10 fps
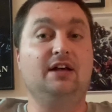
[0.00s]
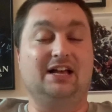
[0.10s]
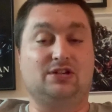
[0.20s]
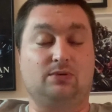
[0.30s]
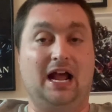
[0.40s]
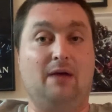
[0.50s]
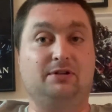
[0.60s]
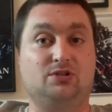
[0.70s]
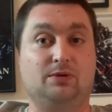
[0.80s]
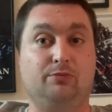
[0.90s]
that's what
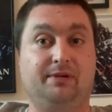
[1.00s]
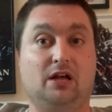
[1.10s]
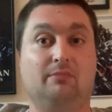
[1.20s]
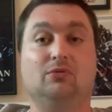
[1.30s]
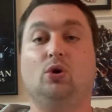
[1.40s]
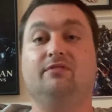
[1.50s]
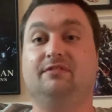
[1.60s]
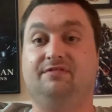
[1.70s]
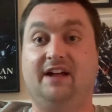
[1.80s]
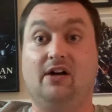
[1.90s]
happens when you become lord of the
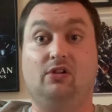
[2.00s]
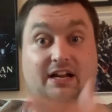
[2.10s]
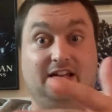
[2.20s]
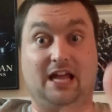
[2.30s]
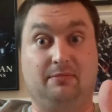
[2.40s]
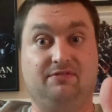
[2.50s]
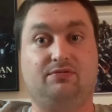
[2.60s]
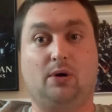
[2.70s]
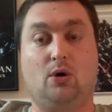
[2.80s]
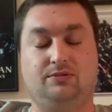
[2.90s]
vale in game of
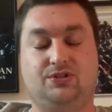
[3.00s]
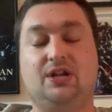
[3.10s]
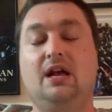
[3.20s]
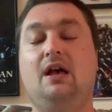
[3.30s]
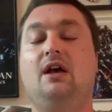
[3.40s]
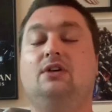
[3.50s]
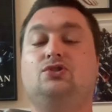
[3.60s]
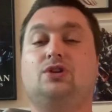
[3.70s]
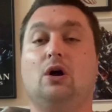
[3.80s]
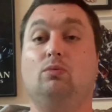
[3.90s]
thrones
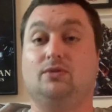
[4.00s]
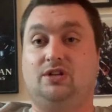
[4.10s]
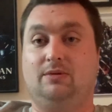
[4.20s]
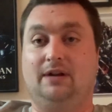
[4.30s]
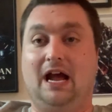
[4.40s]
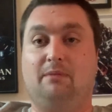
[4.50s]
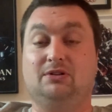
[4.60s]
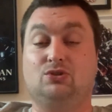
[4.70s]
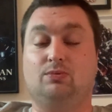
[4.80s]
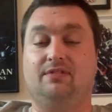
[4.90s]
so we'll see what
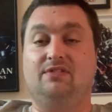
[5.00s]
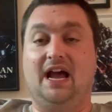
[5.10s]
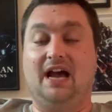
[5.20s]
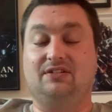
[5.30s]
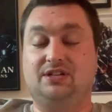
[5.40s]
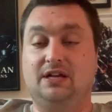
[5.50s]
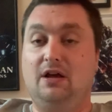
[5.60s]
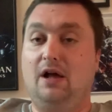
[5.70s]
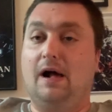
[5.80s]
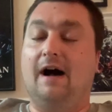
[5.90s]
happens with that
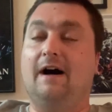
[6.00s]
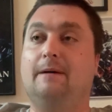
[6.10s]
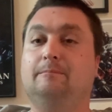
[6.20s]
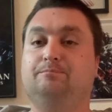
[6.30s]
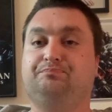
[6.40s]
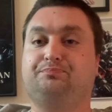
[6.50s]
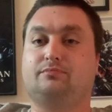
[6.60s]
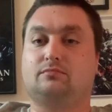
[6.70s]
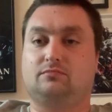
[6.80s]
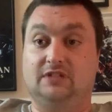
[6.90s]
um,
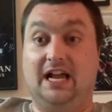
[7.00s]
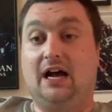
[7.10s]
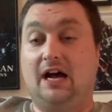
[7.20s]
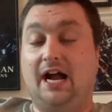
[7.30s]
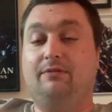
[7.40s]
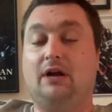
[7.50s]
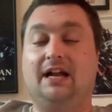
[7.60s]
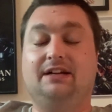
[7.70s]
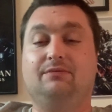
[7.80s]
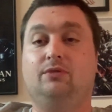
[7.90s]
yeah i i
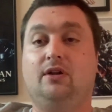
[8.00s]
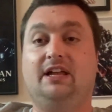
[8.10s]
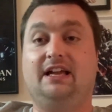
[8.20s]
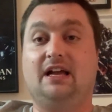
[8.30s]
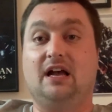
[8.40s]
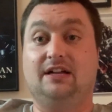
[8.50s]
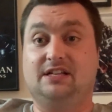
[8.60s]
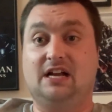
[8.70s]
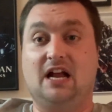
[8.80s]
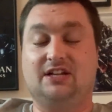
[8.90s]
really uh,
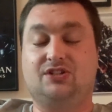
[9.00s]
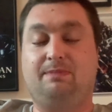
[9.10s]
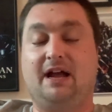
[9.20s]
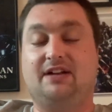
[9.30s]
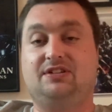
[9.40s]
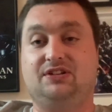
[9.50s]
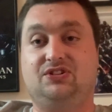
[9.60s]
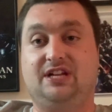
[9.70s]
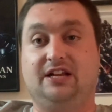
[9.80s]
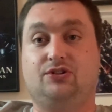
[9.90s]
did not expect to
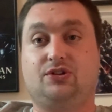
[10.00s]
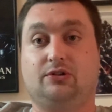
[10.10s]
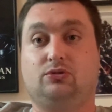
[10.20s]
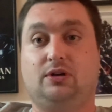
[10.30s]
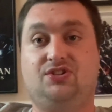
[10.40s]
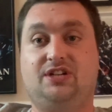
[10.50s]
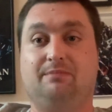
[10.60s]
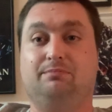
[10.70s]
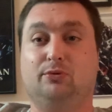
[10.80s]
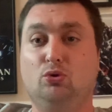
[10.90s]
see sir
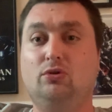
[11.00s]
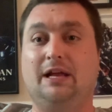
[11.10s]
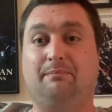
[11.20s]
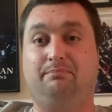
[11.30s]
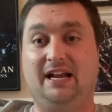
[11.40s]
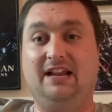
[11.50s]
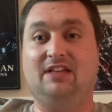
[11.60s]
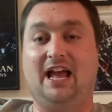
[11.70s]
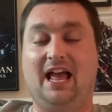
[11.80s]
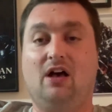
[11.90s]
criston brutally beating
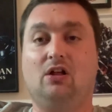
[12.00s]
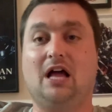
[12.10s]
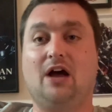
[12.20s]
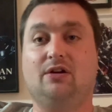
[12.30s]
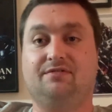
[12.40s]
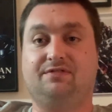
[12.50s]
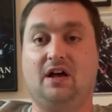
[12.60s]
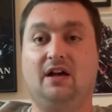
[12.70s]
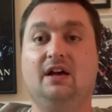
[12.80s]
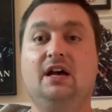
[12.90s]
the hell out of
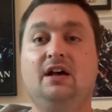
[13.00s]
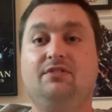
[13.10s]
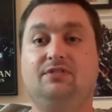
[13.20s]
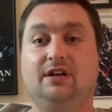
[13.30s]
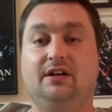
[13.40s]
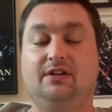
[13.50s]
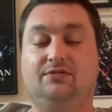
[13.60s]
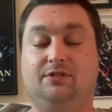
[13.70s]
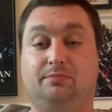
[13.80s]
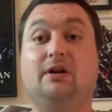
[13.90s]
uh, the
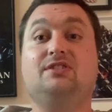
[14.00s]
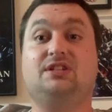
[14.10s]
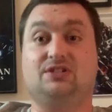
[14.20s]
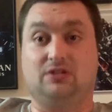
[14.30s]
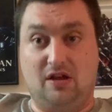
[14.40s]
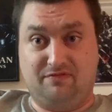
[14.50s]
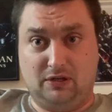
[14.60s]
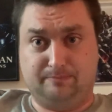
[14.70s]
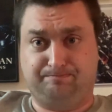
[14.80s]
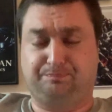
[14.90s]
the prince's lover